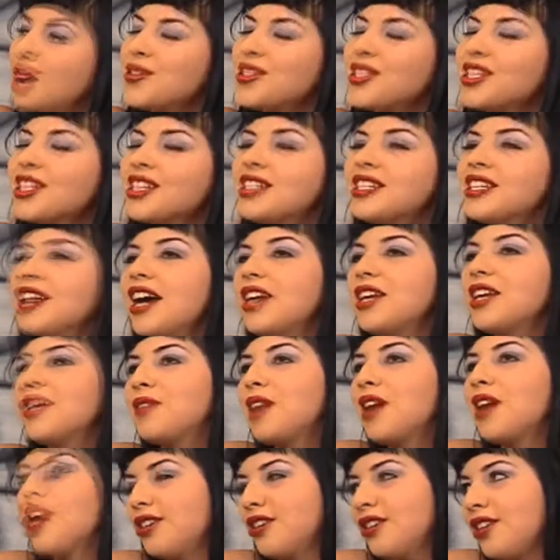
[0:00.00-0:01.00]
I wasn't tied
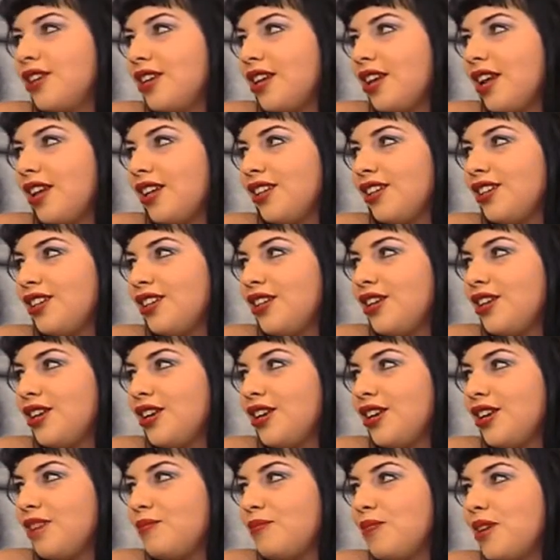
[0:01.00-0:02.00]
up that good,
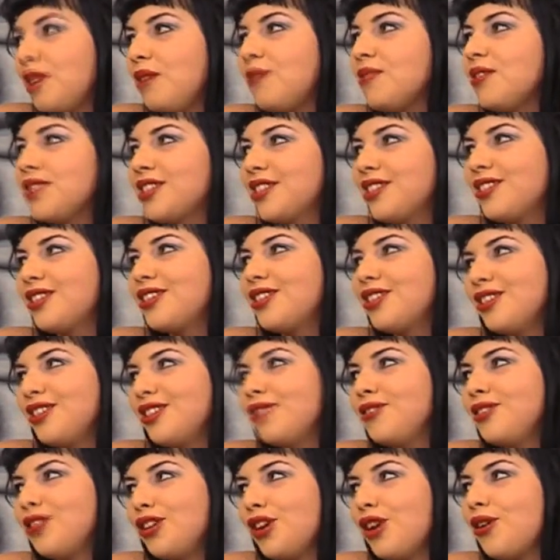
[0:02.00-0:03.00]
but I was,
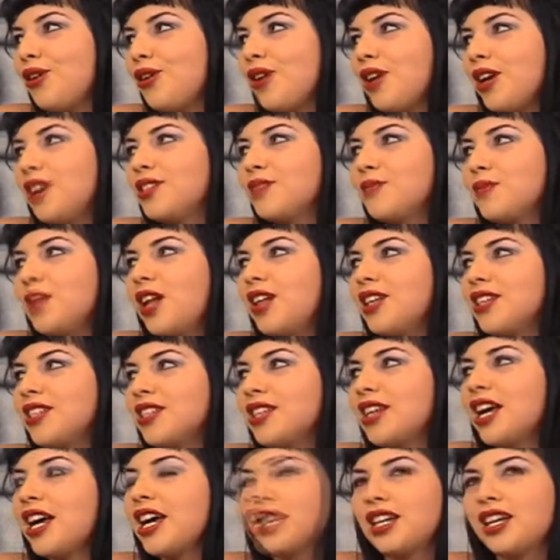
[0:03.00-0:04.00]
as well as,
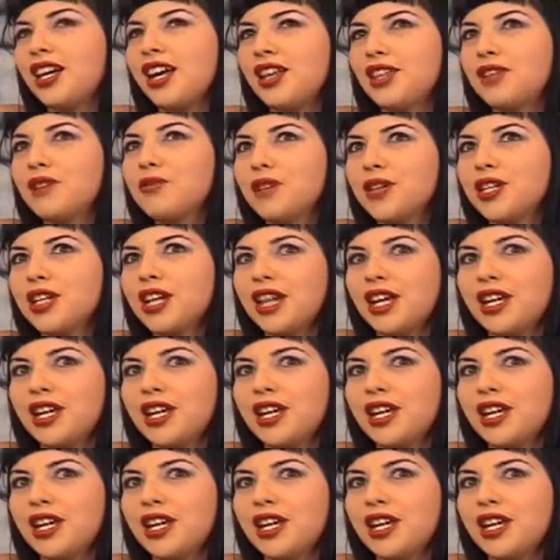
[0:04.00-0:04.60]
like, I think we were in ninth